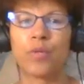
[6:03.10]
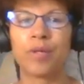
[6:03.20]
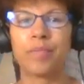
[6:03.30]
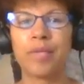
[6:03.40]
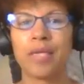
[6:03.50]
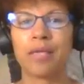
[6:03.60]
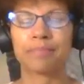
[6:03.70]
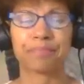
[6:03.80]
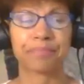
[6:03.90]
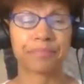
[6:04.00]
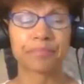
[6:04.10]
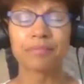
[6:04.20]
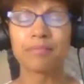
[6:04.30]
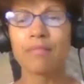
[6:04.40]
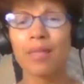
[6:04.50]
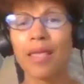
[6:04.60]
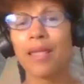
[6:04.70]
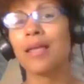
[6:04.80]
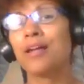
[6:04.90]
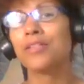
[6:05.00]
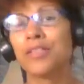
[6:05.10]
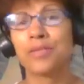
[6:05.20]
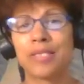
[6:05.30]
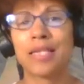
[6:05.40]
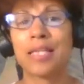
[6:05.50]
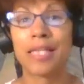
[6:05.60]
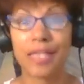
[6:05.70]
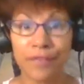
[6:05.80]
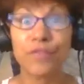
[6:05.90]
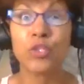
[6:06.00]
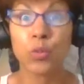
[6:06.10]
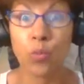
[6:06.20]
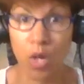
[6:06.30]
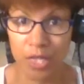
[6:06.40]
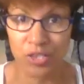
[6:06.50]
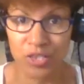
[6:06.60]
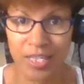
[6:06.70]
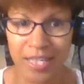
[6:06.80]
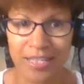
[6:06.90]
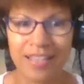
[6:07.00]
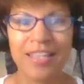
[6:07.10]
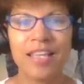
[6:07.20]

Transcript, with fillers: well being. And I also said that if you watched it,